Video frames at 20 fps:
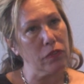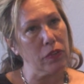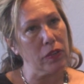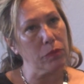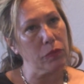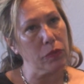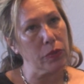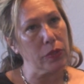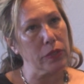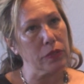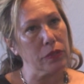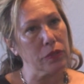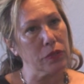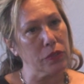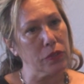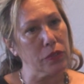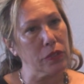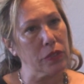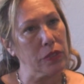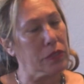Fat Moana's
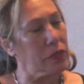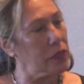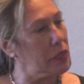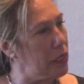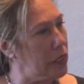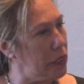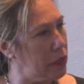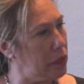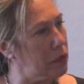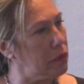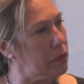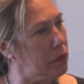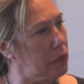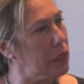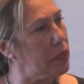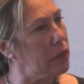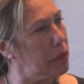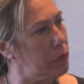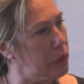journey started in